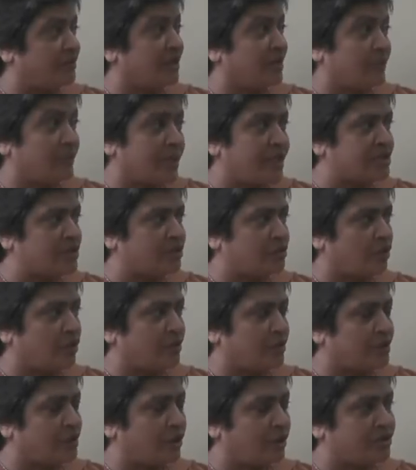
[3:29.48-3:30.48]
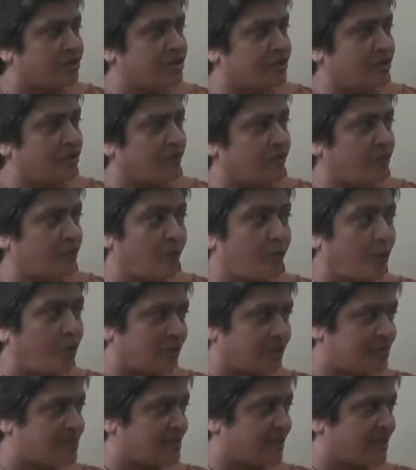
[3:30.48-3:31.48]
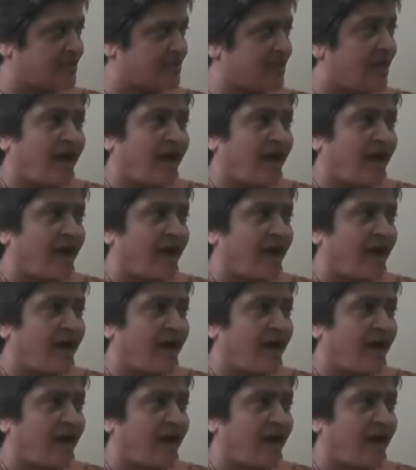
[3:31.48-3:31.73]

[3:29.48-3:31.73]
the liberation theology of Pope Paul VI.